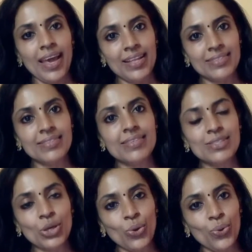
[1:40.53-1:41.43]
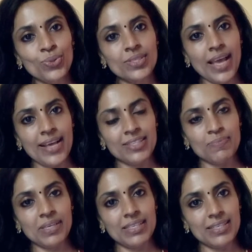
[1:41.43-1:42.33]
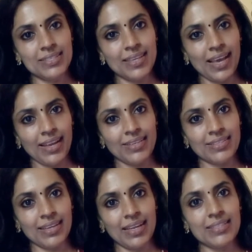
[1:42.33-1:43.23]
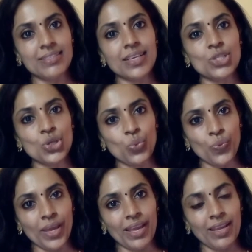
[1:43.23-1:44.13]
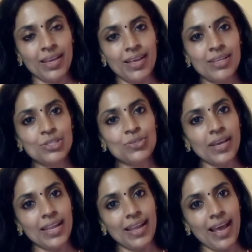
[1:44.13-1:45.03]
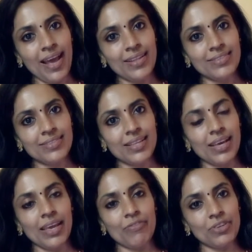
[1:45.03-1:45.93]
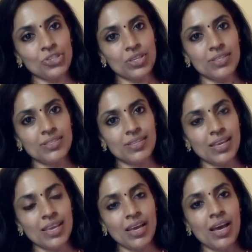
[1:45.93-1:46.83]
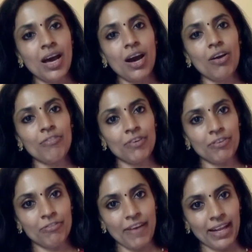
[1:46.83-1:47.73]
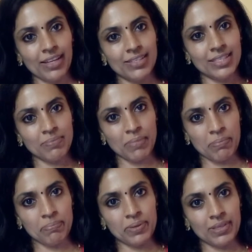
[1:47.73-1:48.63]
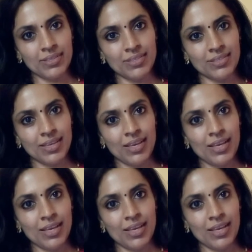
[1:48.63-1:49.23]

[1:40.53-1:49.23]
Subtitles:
Hence, this course has been designed in such a way to enhance the efficiency of our faculty members